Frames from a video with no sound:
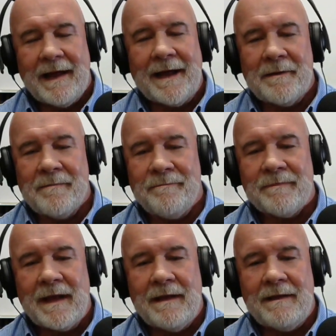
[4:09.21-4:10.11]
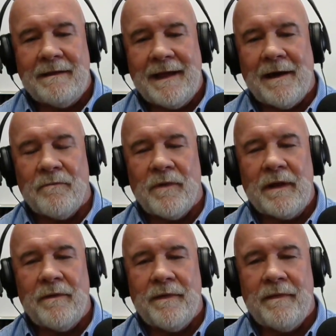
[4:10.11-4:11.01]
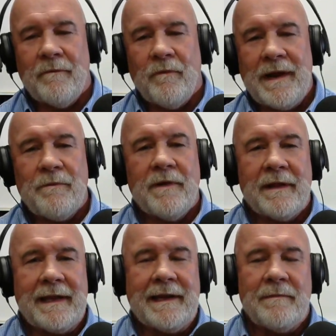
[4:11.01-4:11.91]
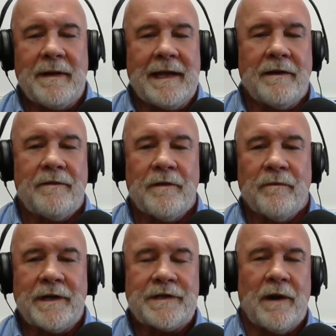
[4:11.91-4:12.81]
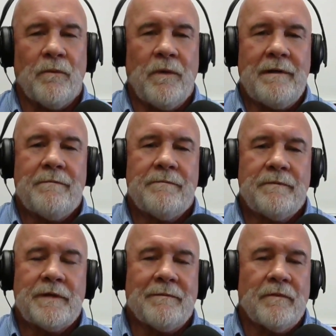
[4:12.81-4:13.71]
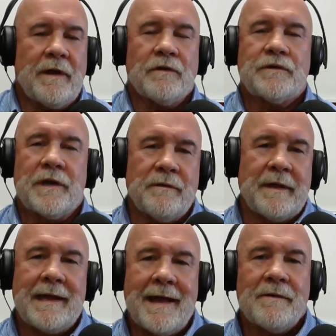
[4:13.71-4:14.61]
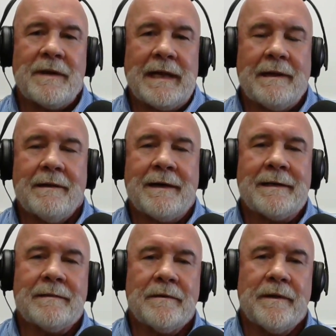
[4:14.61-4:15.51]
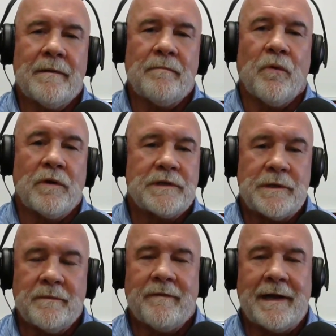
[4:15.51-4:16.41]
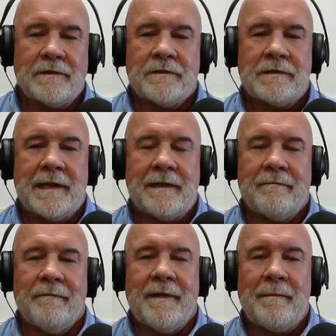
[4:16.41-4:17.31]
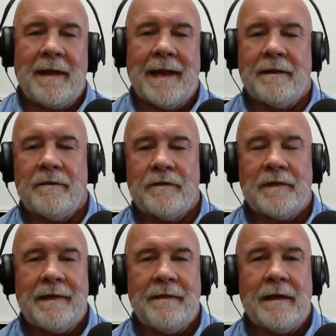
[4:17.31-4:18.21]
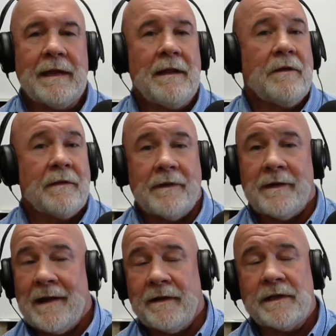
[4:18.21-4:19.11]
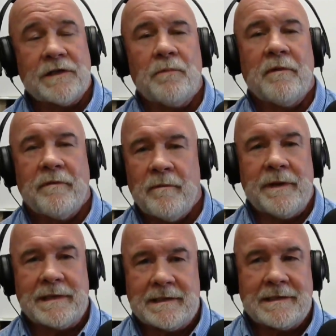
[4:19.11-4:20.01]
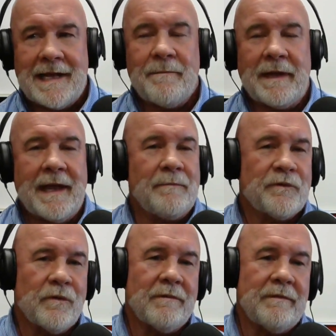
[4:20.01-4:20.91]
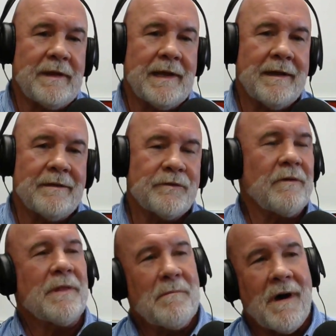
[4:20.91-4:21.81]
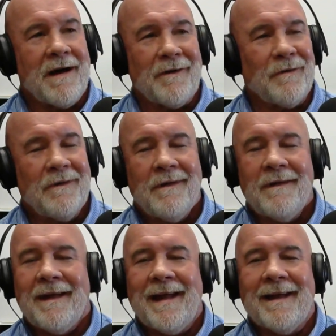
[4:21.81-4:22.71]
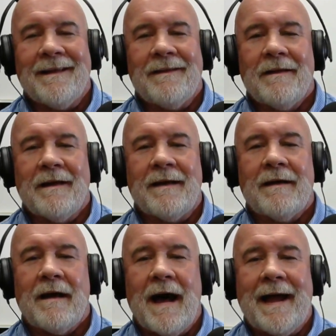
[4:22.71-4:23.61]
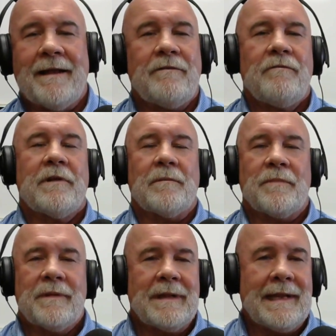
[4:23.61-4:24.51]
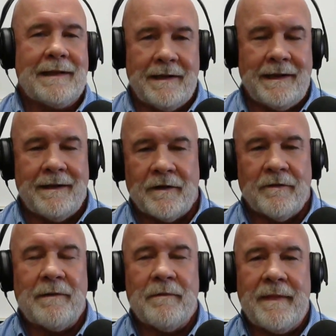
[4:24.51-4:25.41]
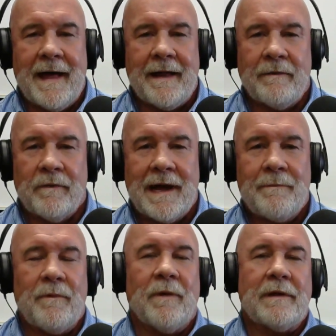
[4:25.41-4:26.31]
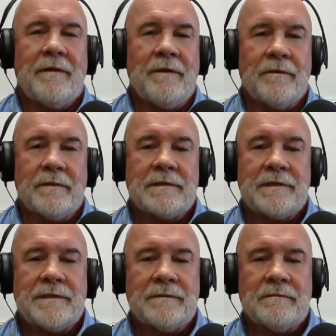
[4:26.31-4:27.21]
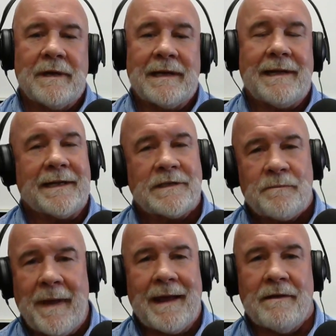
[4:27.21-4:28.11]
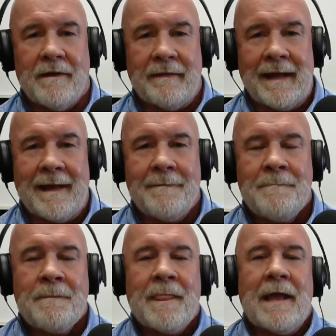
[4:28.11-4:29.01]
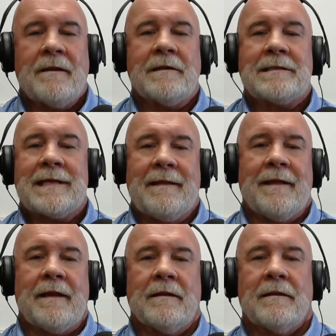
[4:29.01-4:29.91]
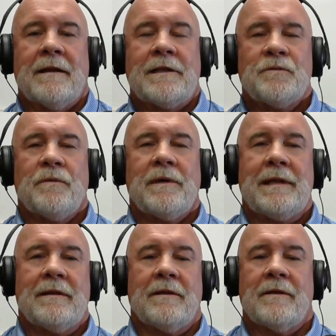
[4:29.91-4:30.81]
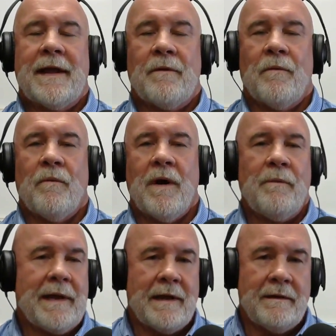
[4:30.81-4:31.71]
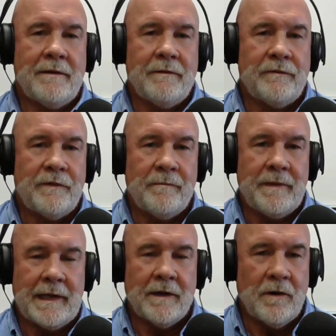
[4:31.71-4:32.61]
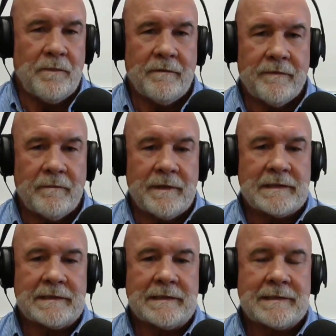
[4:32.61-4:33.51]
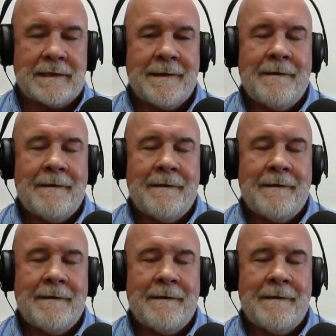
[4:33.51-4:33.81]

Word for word: Um, yeah, we really need to begin to reach out. We've several years ago, the county uh, board of supervisors they they began to say that Tulare County is open for business. That became sort of the uh, sort of the motto, and uh, I completely agree with that. And what I would want to do is to uh, expand on that to say that let's really look at what we can do to be open for business.